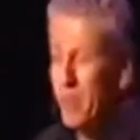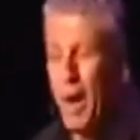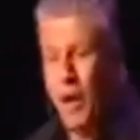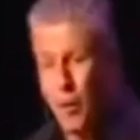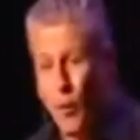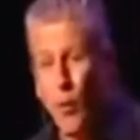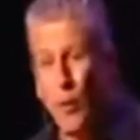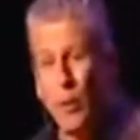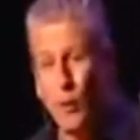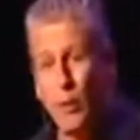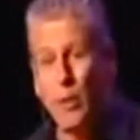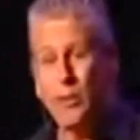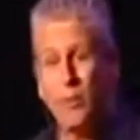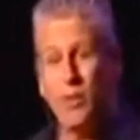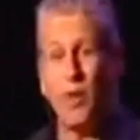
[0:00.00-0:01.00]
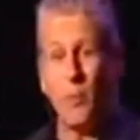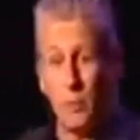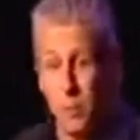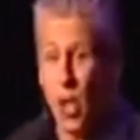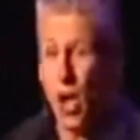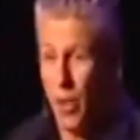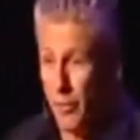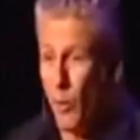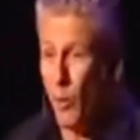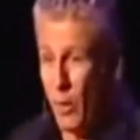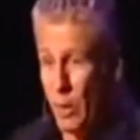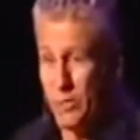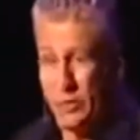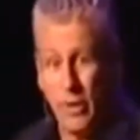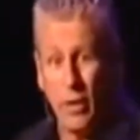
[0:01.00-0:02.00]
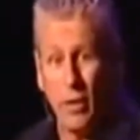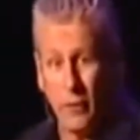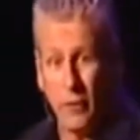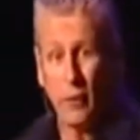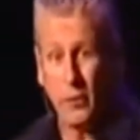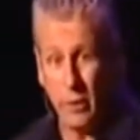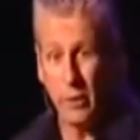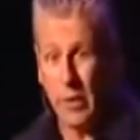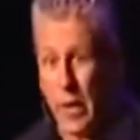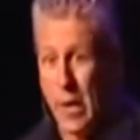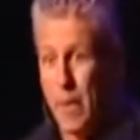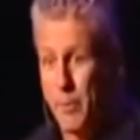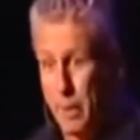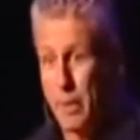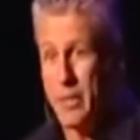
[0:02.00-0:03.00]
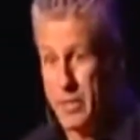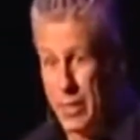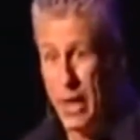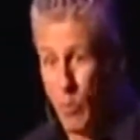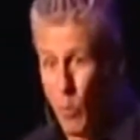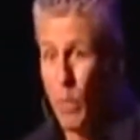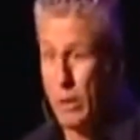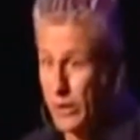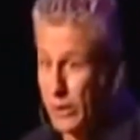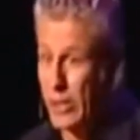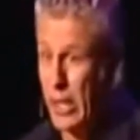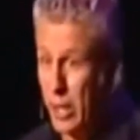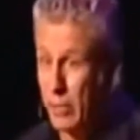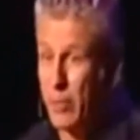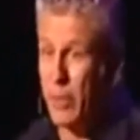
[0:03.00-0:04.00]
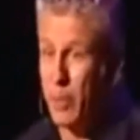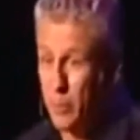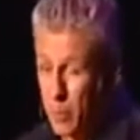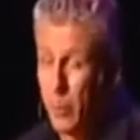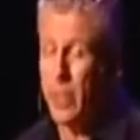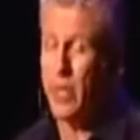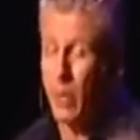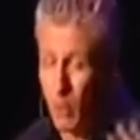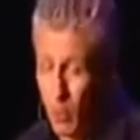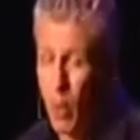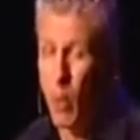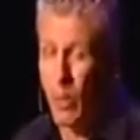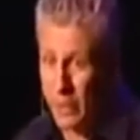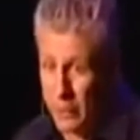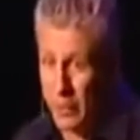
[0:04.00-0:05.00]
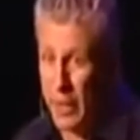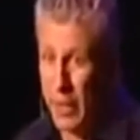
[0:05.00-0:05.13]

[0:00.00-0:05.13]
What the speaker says: And by the way, we should applaud the one cell from your dad, because that one cell did a pretty heroic